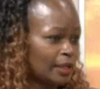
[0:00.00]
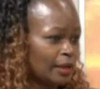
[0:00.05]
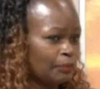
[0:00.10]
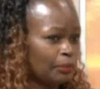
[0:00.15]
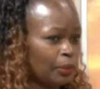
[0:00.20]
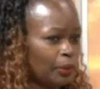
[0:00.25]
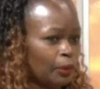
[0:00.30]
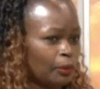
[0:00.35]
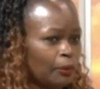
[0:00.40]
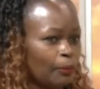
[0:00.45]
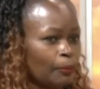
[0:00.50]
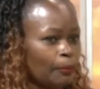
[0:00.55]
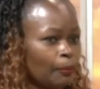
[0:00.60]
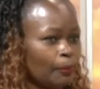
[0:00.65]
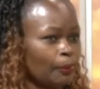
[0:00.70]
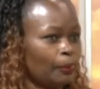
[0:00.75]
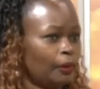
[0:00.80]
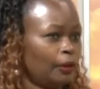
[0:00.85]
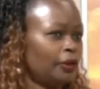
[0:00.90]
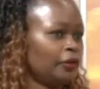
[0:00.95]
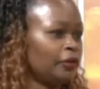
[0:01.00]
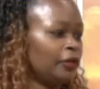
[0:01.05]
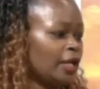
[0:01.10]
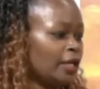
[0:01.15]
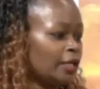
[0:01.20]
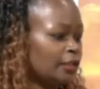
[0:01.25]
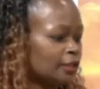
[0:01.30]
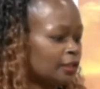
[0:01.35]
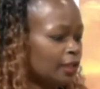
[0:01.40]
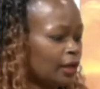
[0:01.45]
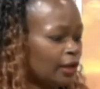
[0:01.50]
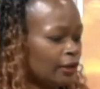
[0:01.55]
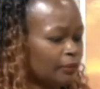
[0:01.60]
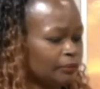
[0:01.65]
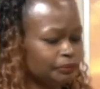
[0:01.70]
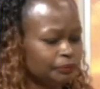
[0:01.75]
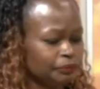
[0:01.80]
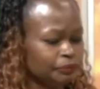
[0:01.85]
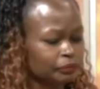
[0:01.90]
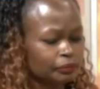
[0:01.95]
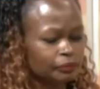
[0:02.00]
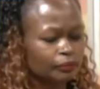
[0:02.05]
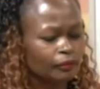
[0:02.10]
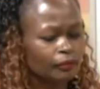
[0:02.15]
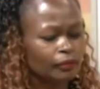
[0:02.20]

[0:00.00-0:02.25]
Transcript: example, there is um,